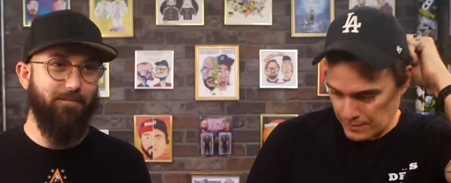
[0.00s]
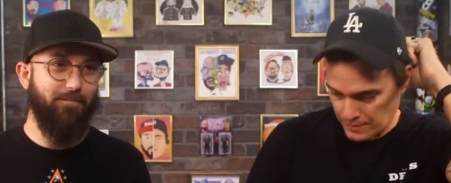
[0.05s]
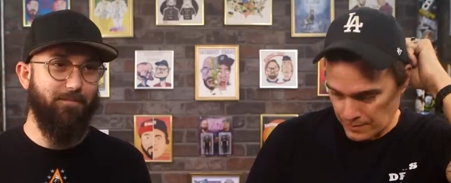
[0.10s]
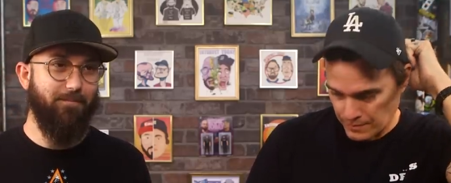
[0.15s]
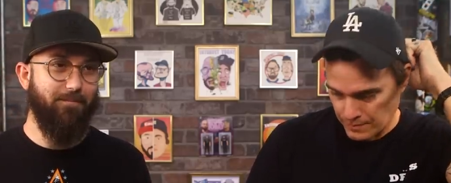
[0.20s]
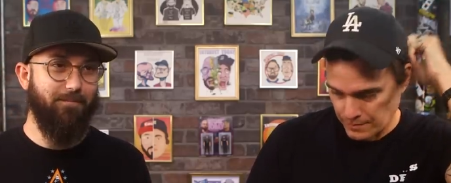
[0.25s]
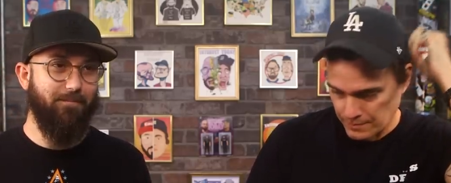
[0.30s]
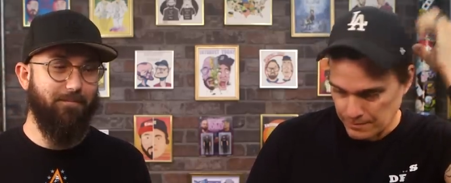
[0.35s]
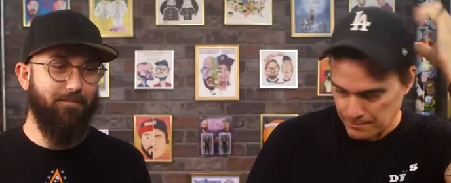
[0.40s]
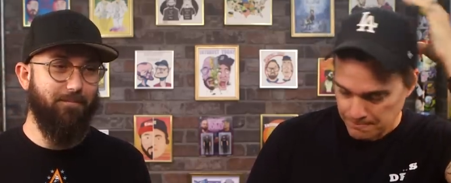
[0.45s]

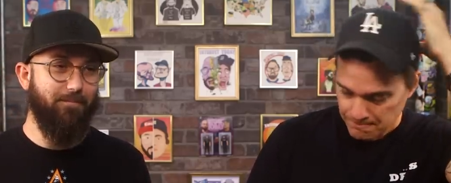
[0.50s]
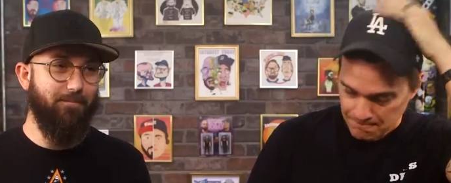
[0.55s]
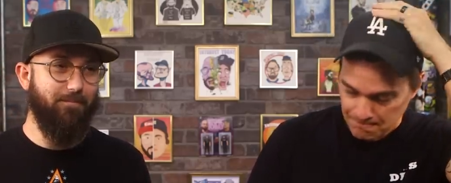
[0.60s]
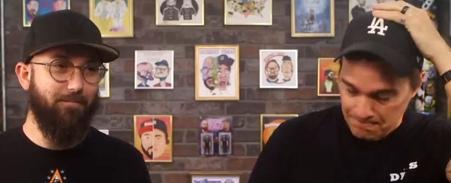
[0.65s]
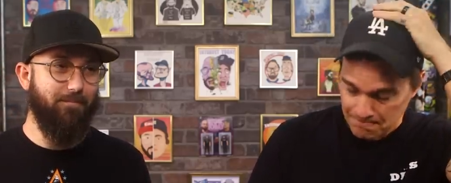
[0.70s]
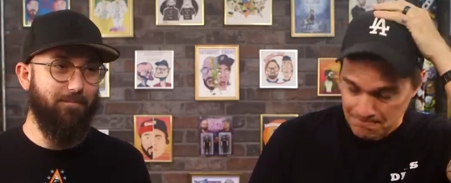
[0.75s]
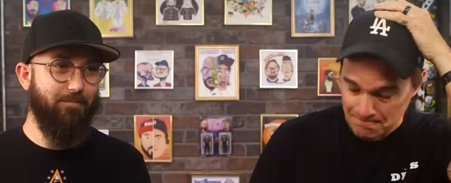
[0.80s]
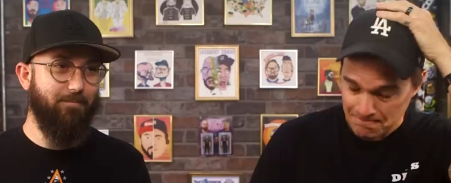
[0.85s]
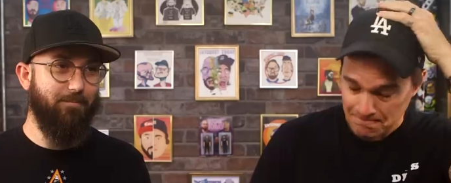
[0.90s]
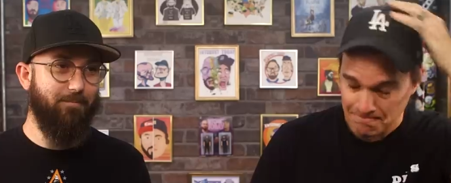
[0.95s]

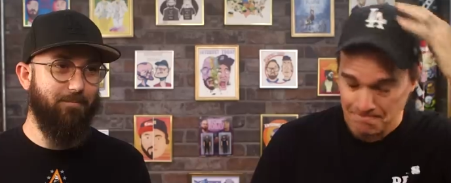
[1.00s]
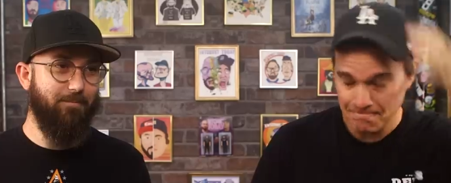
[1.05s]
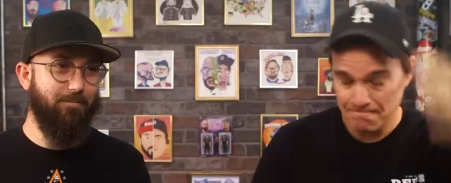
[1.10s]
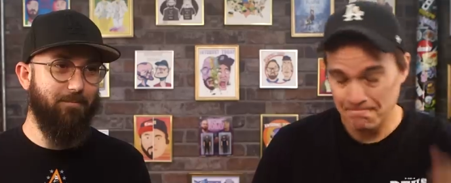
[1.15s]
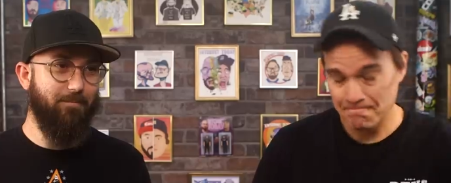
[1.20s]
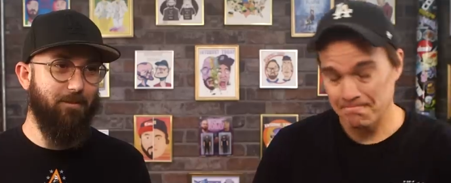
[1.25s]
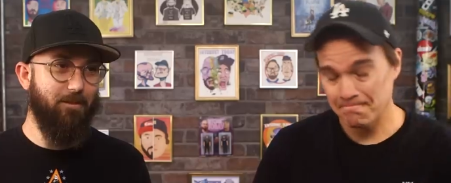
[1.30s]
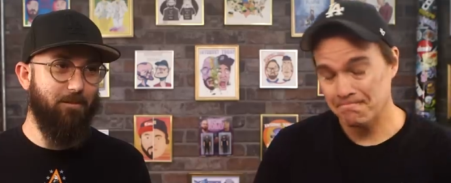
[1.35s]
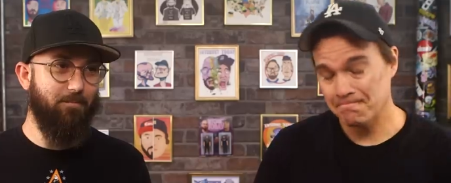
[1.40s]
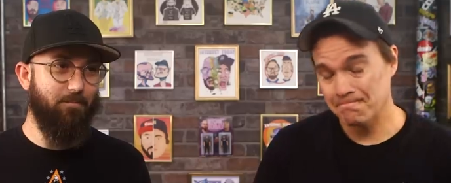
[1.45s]

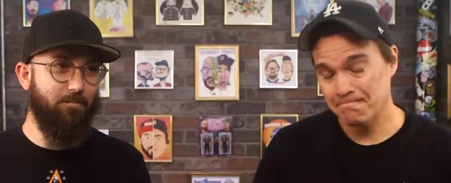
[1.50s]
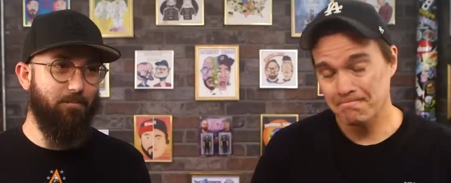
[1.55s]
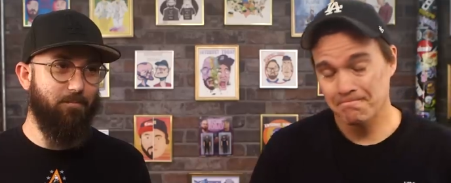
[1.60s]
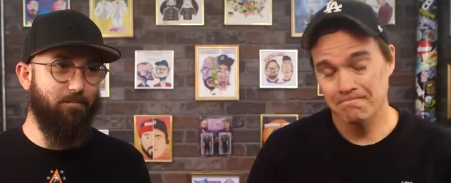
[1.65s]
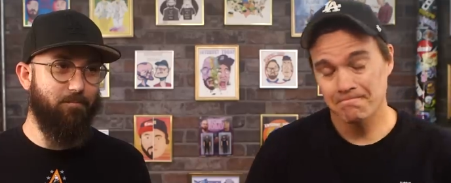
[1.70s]
[no speech]